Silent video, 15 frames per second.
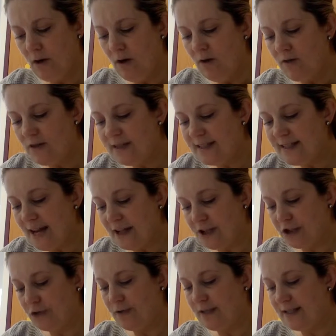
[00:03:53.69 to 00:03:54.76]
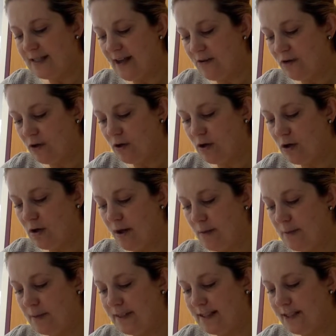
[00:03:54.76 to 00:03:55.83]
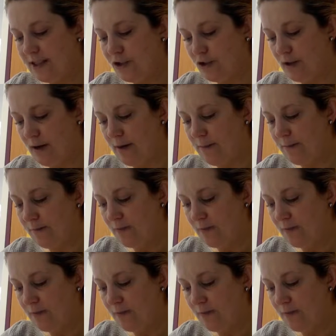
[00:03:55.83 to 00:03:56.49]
For centuries after Columbus's trip,